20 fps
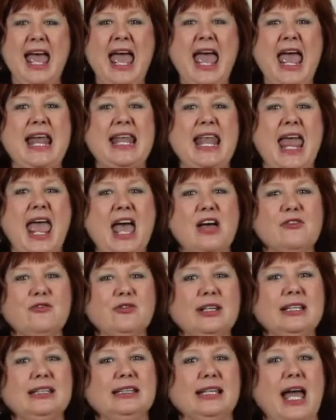And
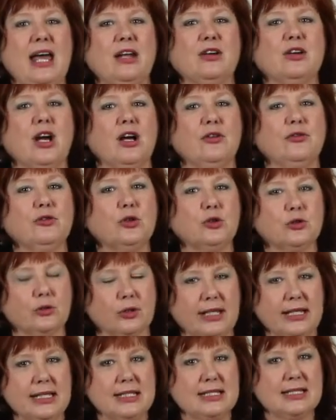every letter of
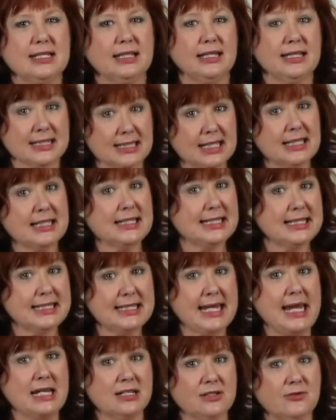grit is going to
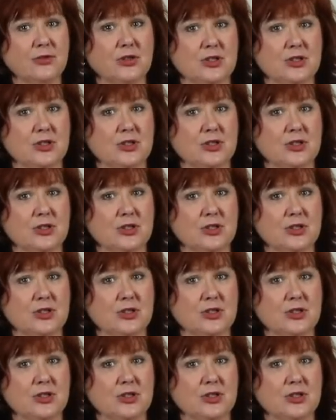stand for